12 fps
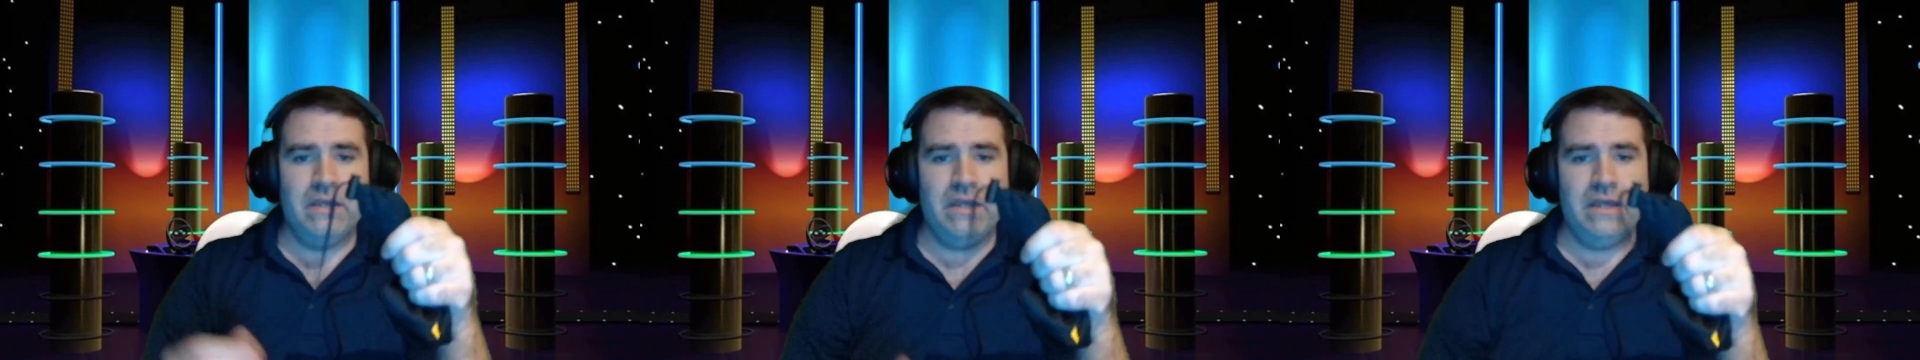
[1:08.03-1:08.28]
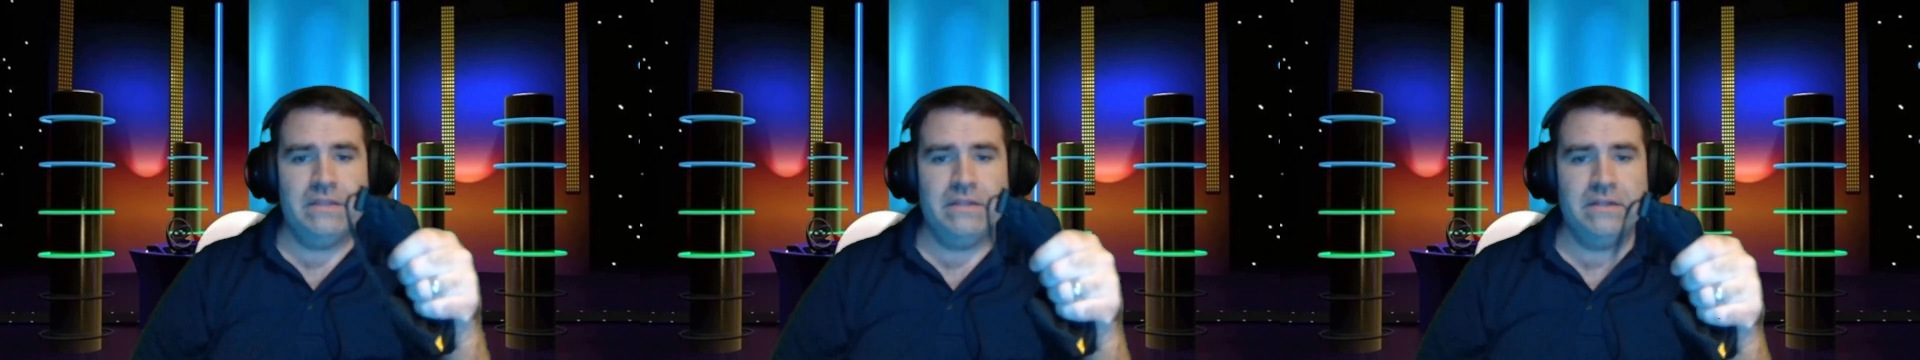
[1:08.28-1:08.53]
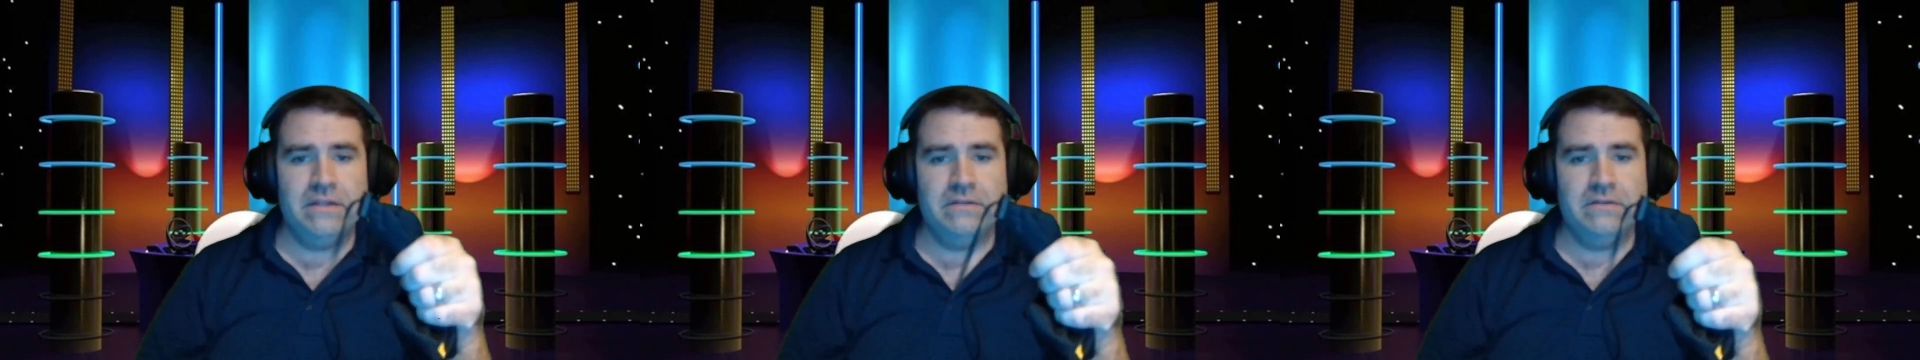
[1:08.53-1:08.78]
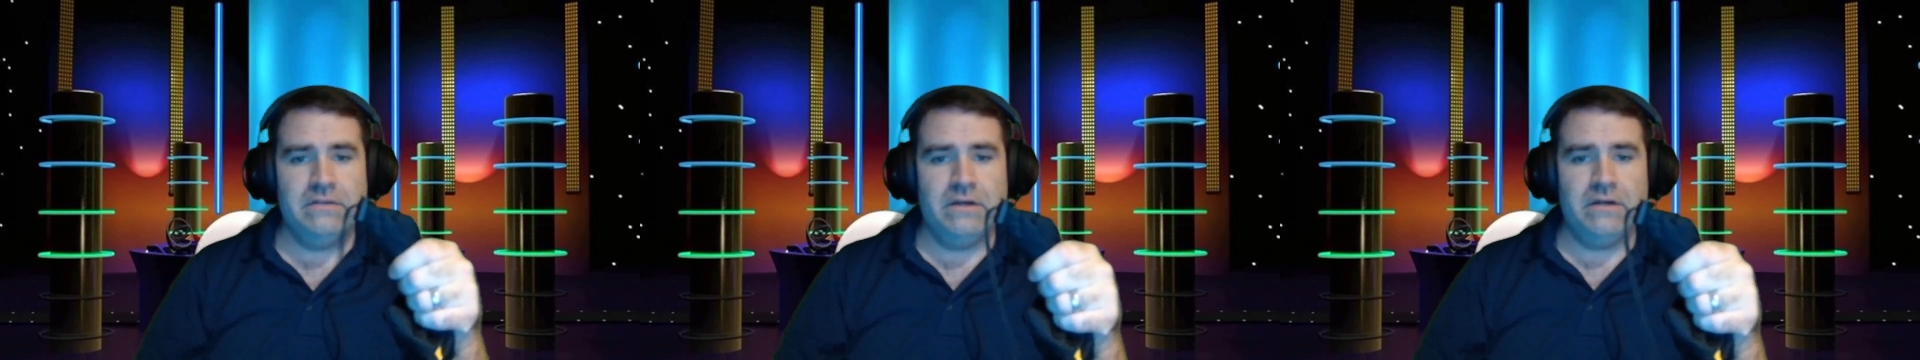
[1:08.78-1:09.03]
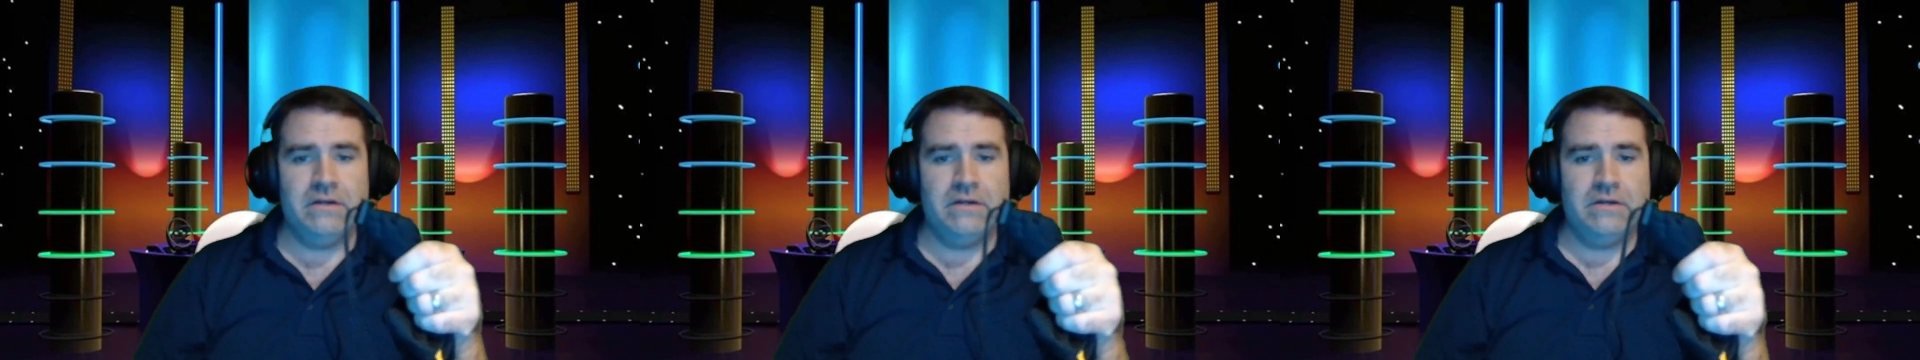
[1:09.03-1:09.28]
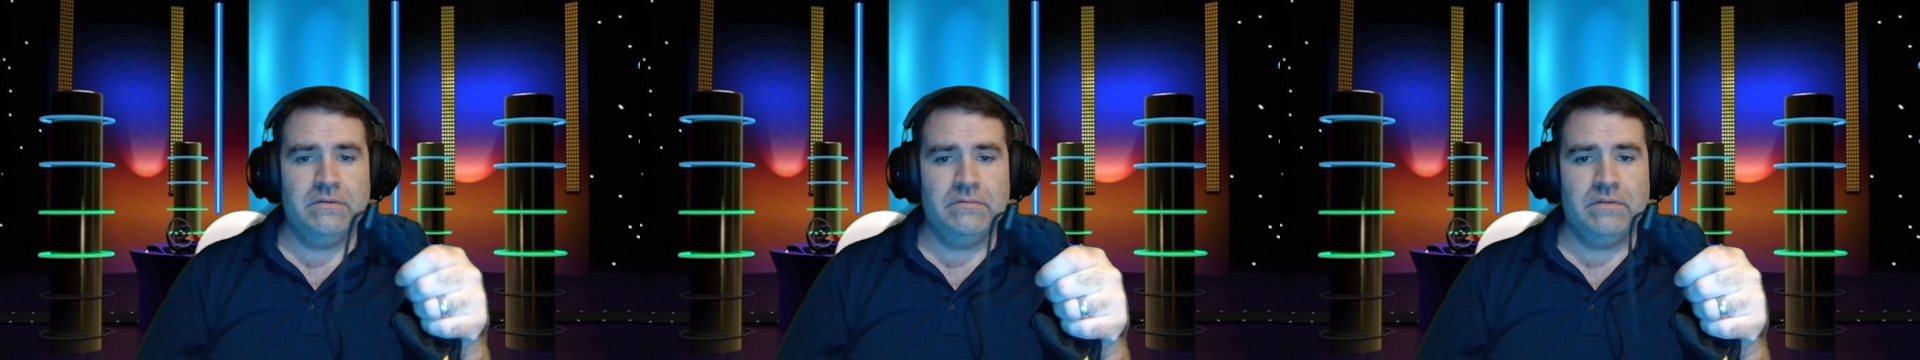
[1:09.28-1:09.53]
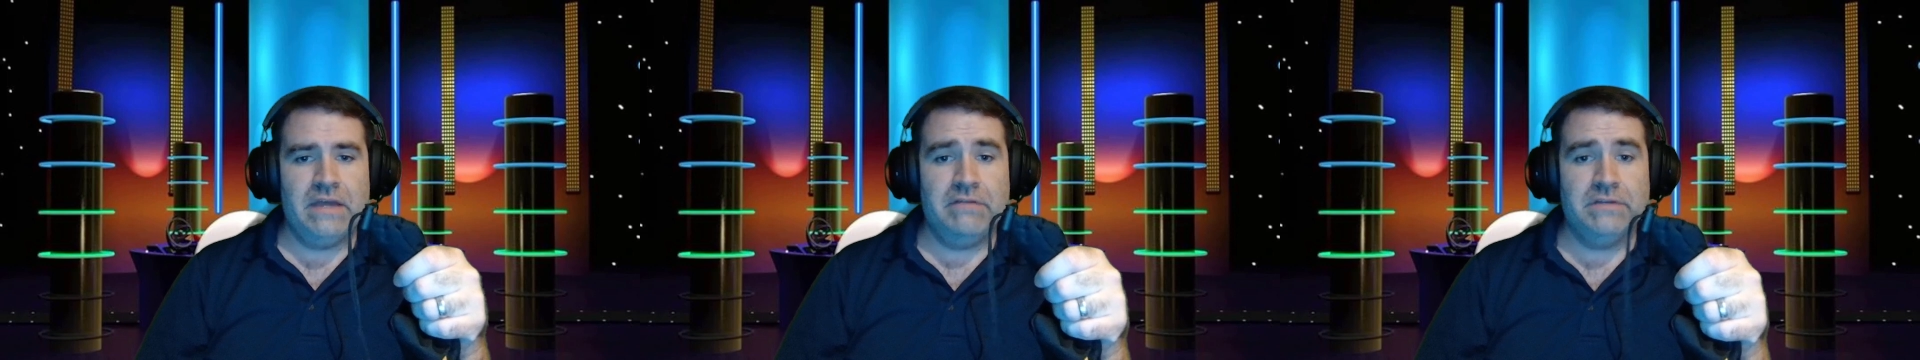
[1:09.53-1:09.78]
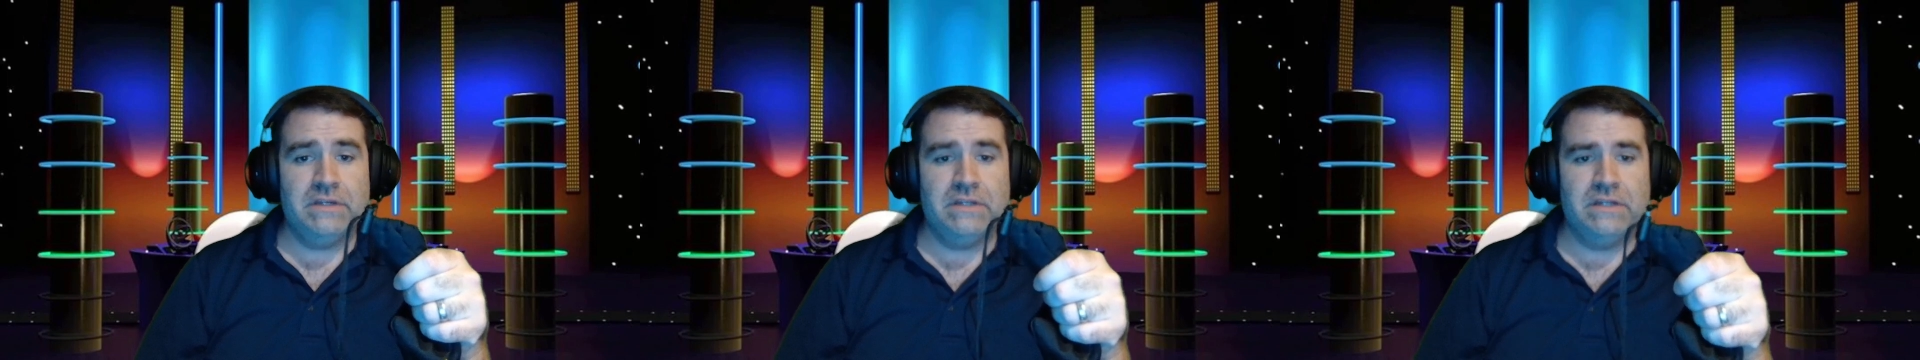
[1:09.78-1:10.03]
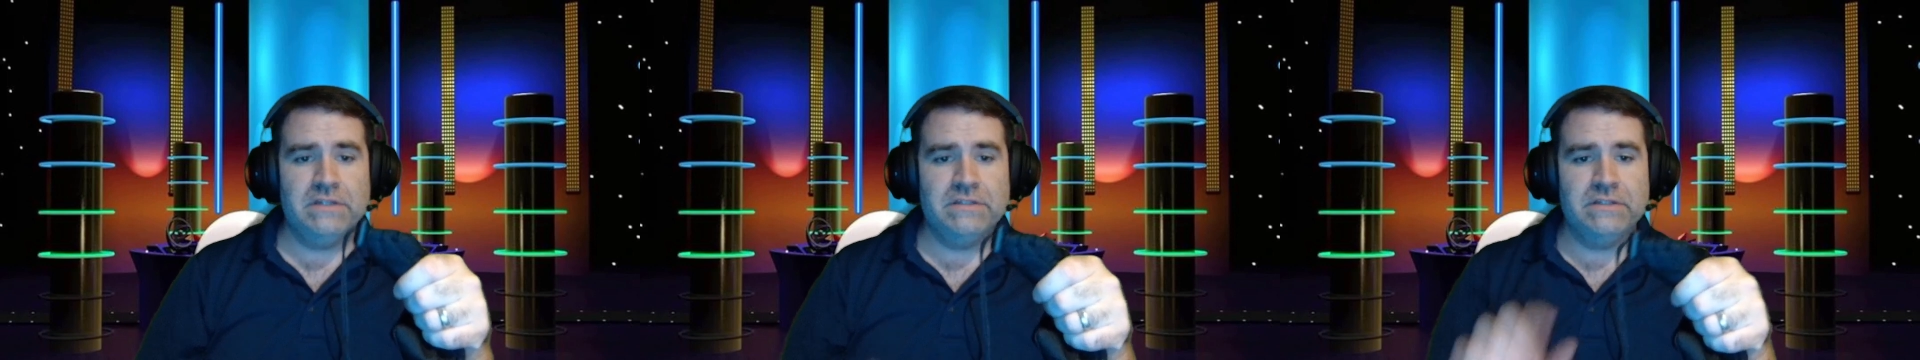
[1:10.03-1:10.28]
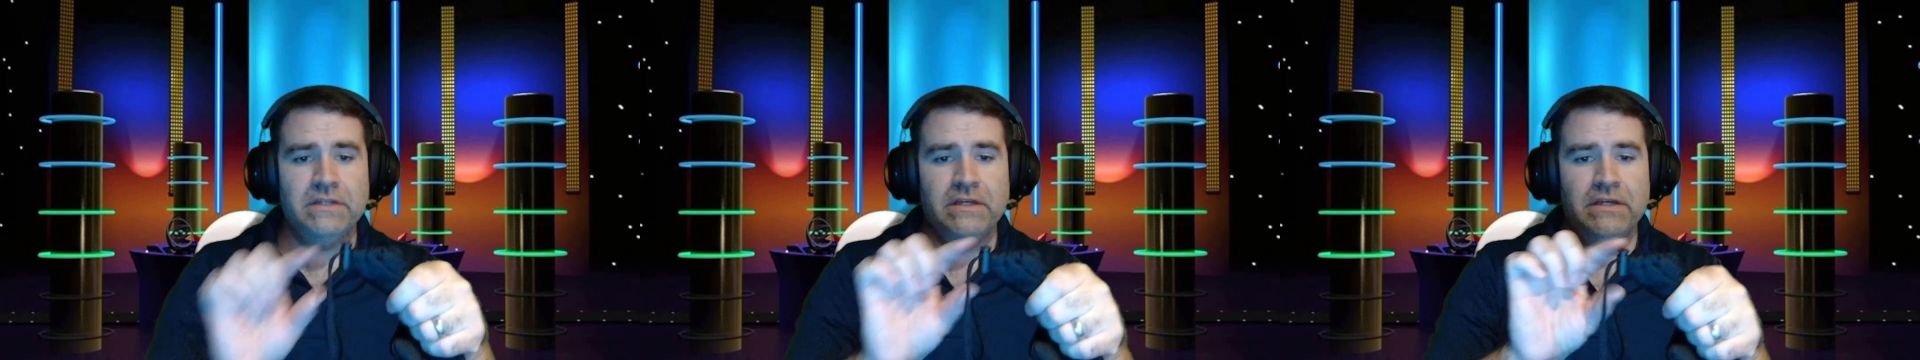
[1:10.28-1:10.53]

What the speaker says: and then have it connected,